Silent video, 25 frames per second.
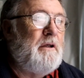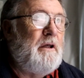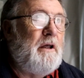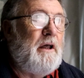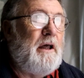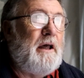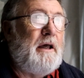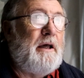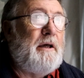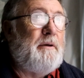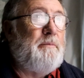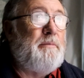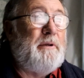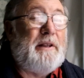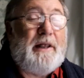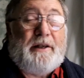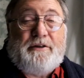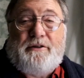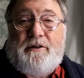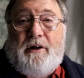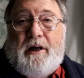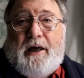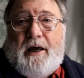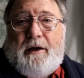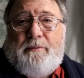But
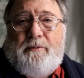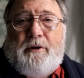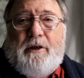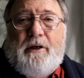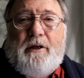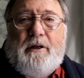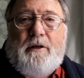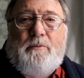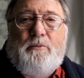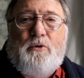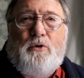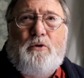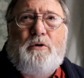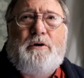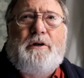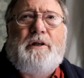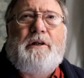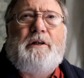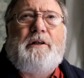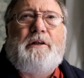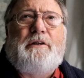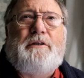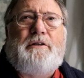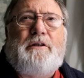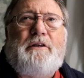that's not happening anymore, and
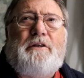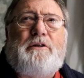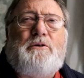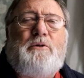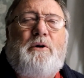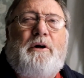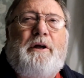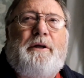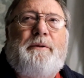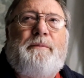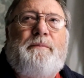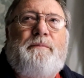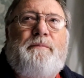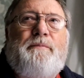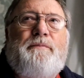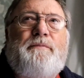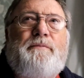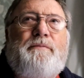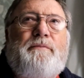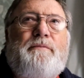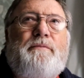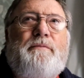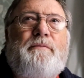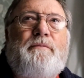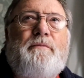it's quite.
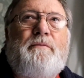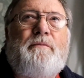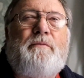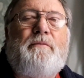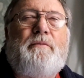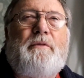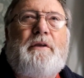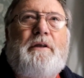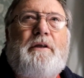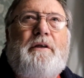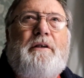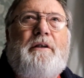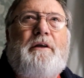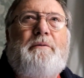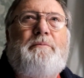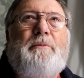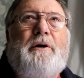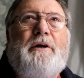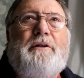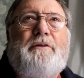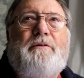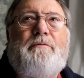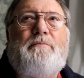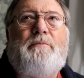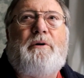
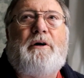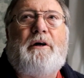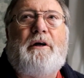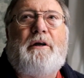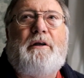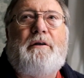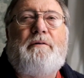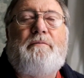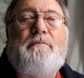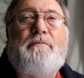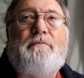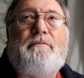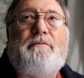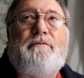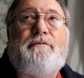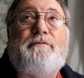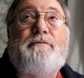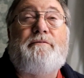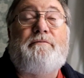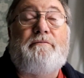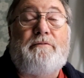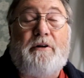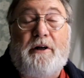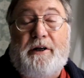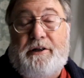My
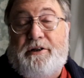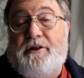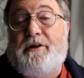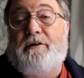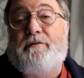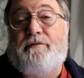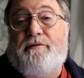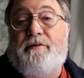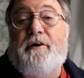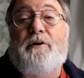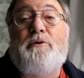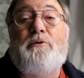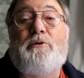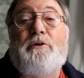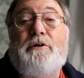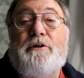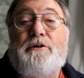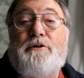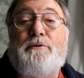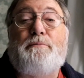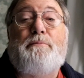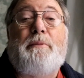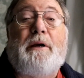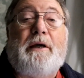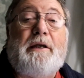writing
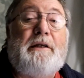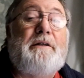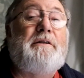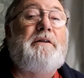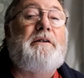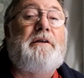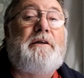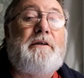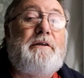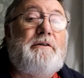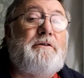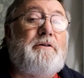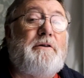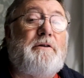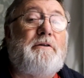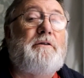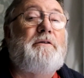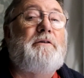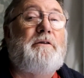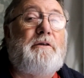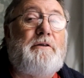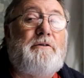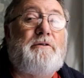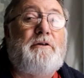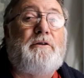focus mainly is
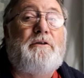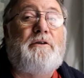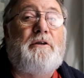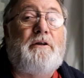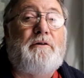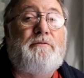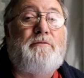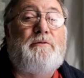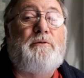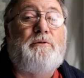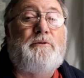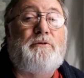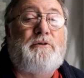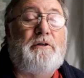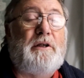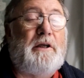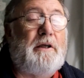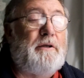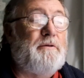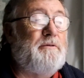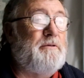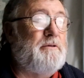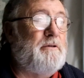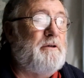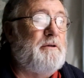on novels
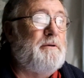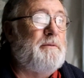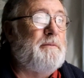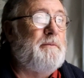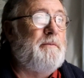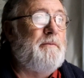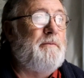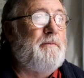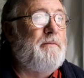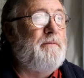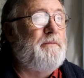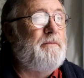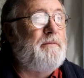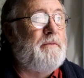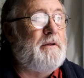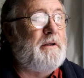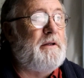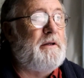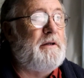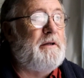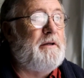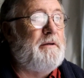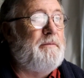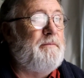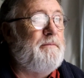now, so
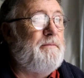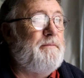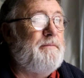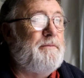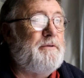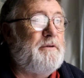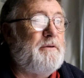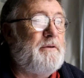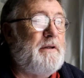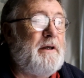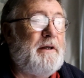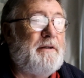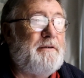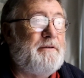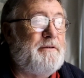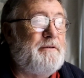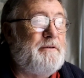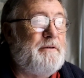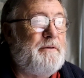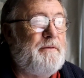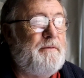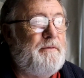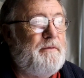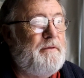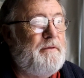that's